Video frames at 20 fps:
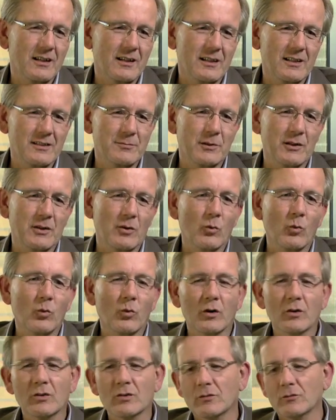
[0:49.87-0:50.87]
has been a
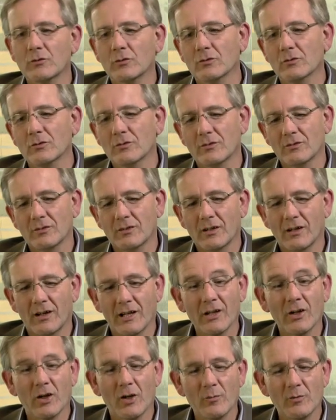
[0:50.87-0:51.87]
wonderful
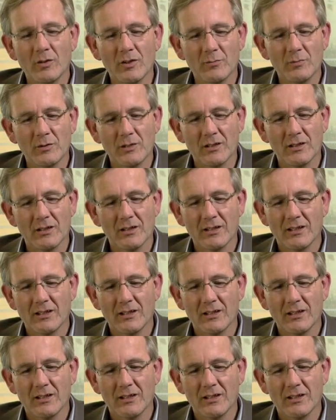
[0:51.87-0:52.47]
eye-opener. But